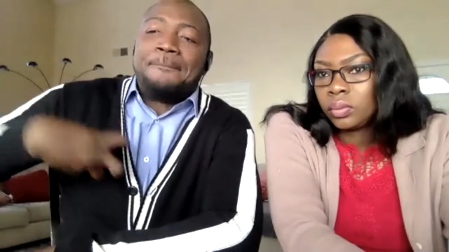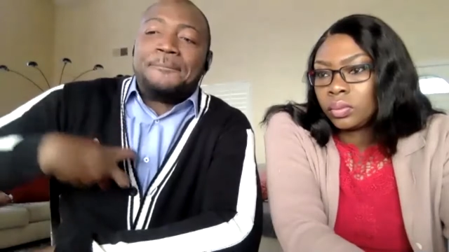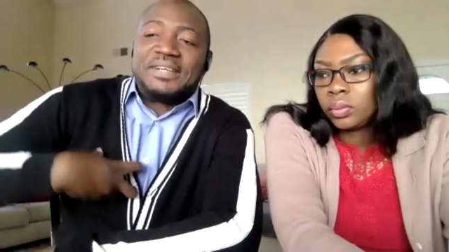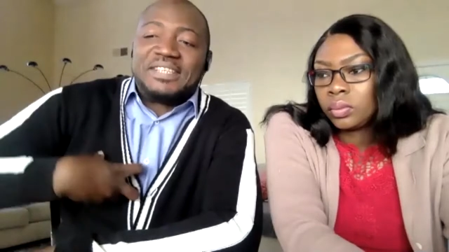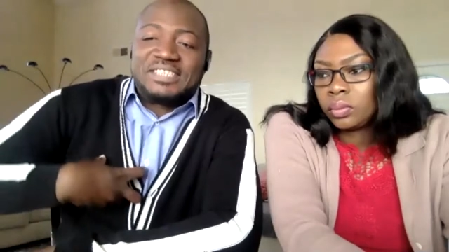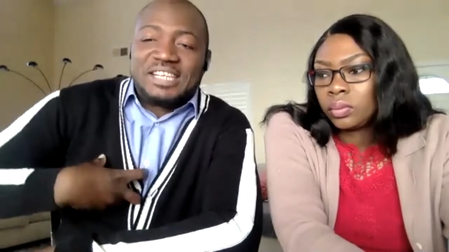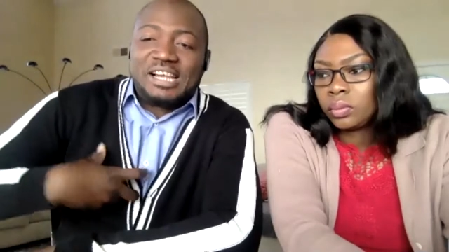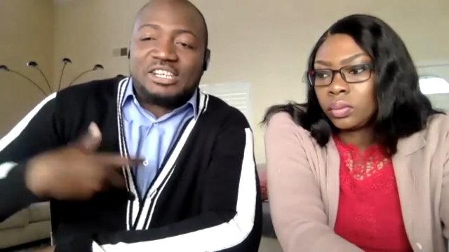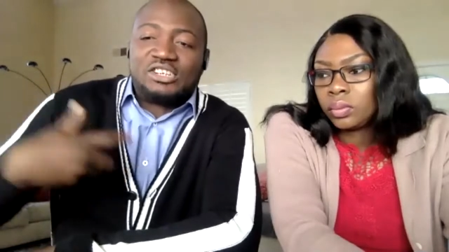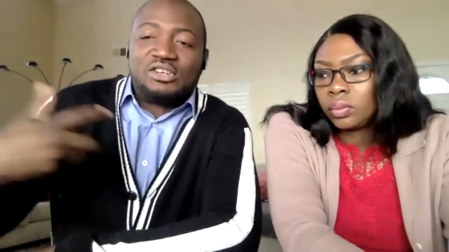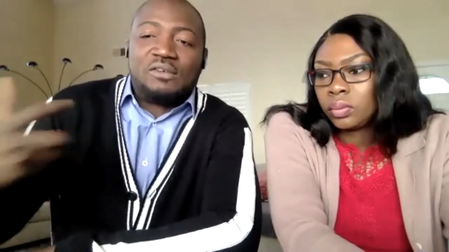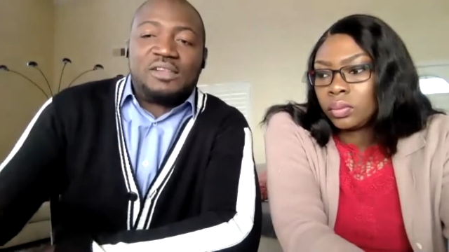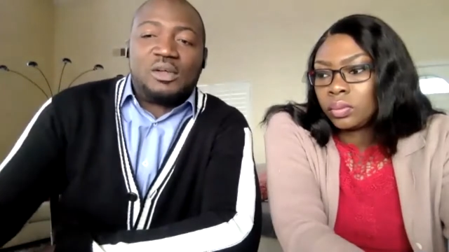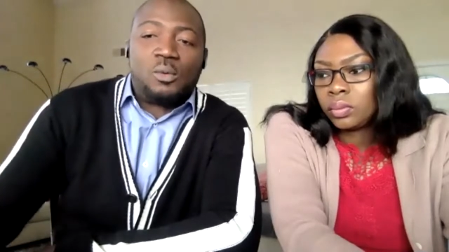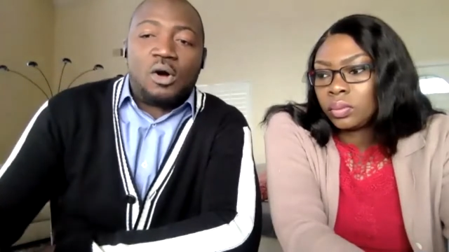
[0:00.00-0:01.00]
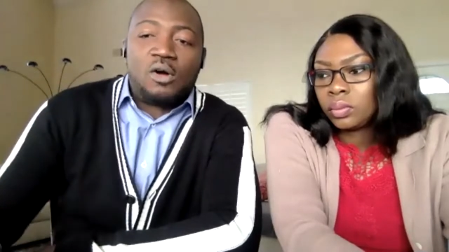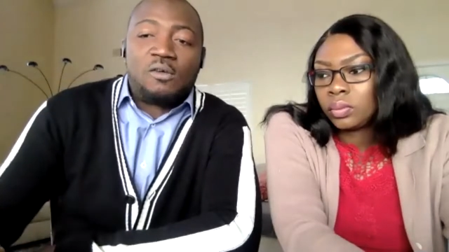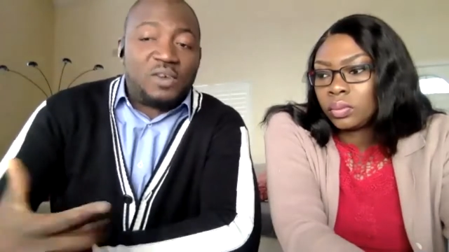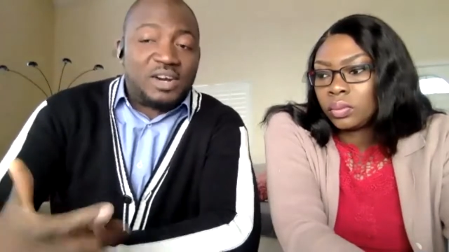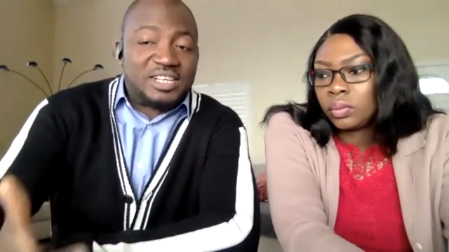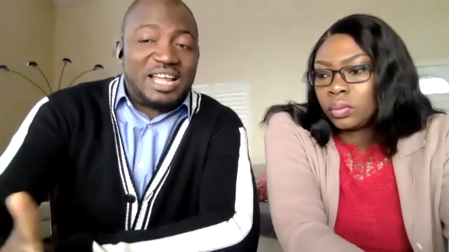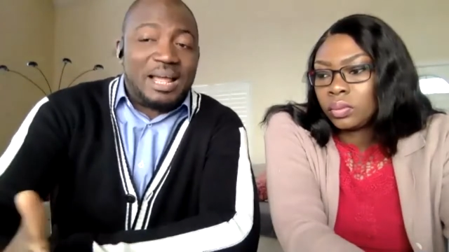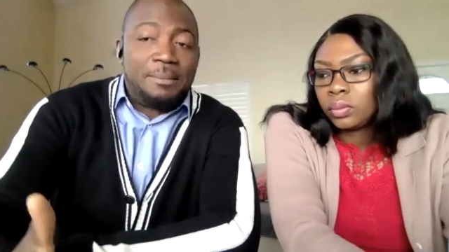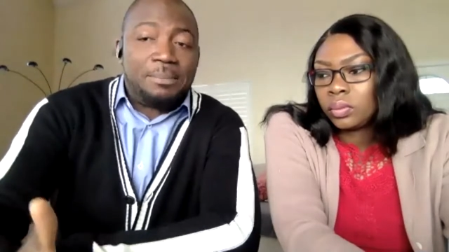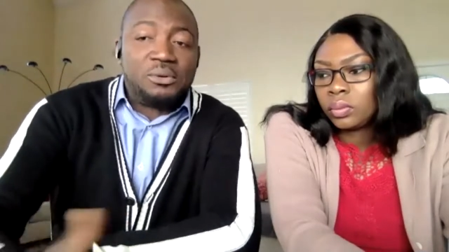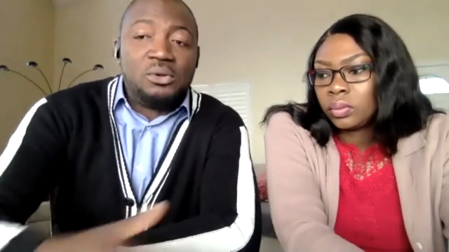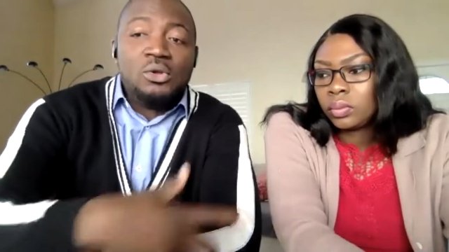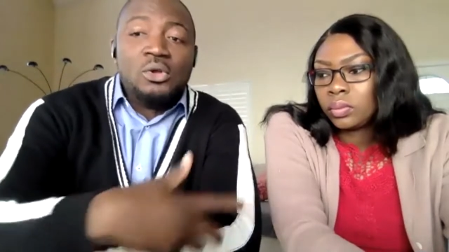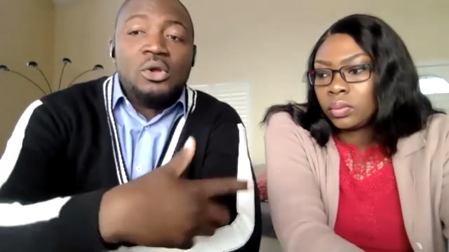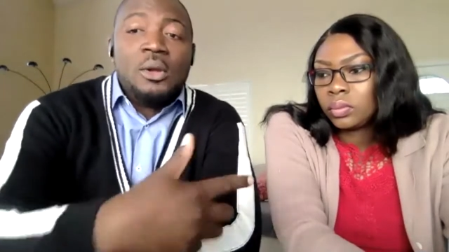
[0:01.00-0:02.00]
Speaker 1: appreciation of the work. For
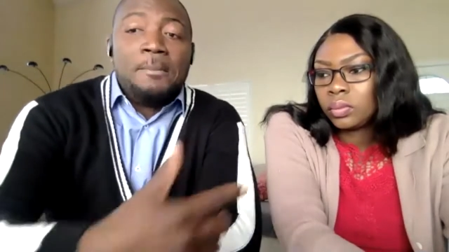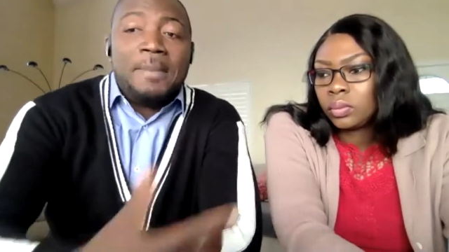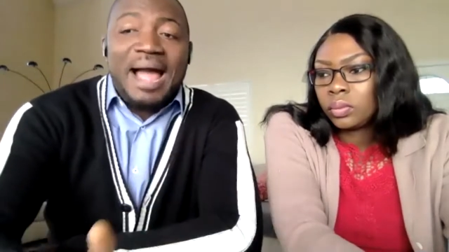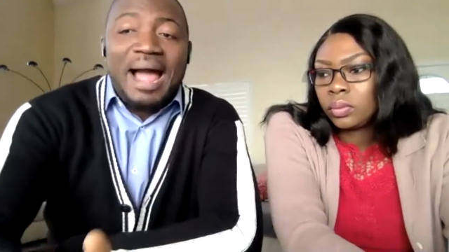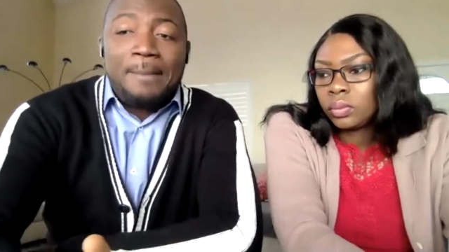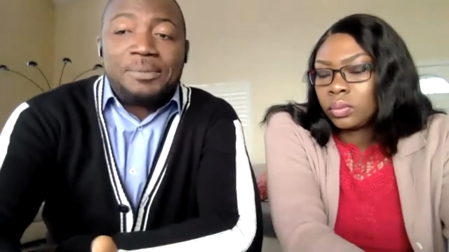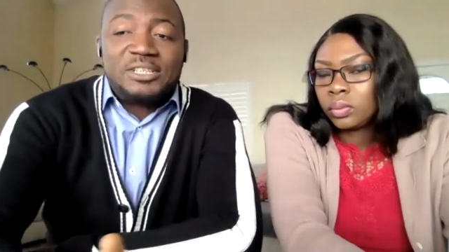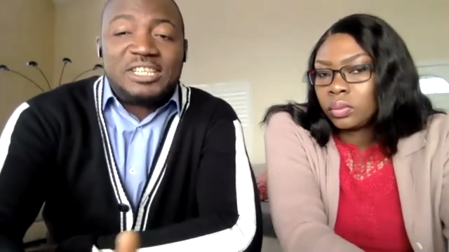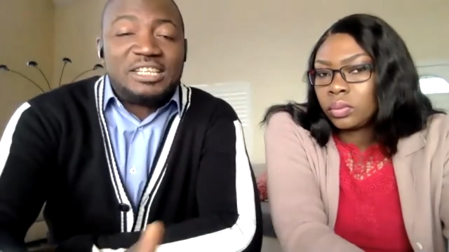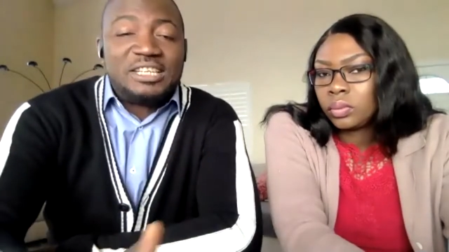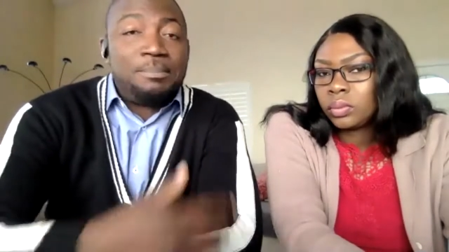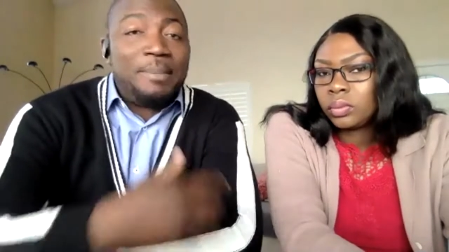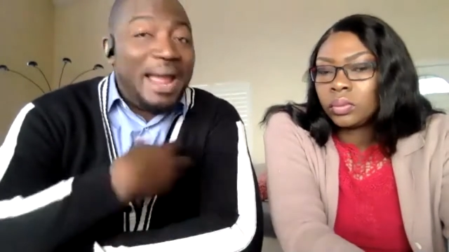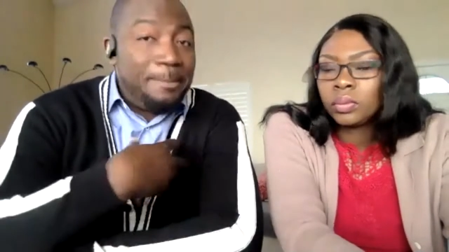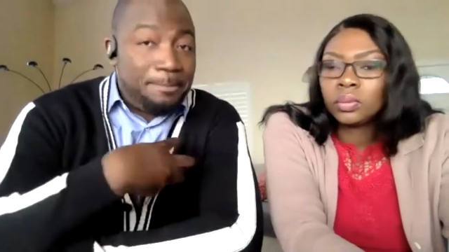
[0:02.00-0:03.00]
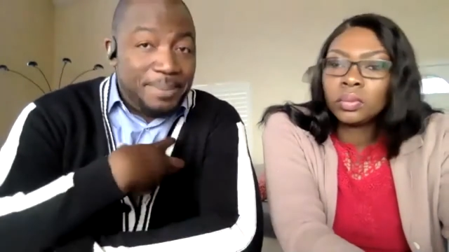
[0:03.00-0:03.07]
example, my appreciation